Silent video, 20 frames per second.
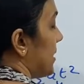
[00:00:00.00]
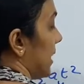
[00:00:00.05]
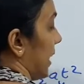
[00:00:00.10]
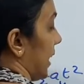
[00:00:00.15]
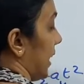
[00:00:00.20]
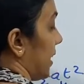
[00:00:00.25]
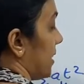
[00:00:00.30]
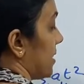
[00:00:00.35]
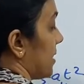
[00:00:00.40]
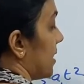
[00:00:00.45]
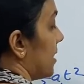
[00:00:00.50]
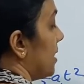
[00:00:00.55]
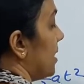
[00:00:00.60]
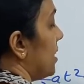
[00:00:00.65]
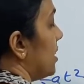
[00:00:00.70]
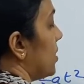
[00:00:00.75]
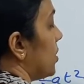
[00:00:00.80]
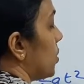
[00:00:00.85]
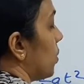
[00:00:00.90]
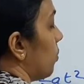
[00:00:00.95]
seconds.
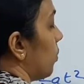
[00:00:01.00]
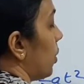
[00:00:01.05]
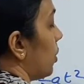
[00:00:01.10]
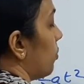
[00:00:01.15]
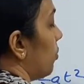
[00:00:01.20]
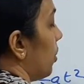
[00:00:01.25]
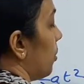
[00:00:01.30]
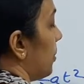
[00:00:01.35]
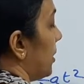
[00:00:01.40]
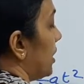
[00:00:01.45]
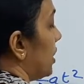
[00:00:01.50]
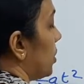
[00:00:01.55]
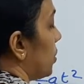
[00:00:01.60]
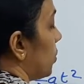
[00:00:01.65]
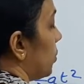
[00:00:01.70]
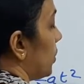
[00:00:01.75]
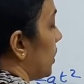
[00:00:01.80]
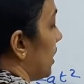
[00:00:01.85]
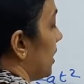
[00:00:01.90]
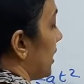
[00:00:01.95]
So what will be the
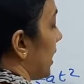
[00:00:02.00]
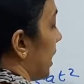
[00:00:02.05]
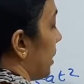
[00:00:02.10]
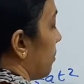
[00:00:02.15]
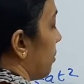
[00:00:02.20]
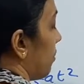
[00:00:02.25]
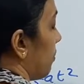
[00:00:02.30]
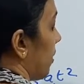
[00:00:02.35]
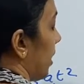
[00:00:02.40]
total time of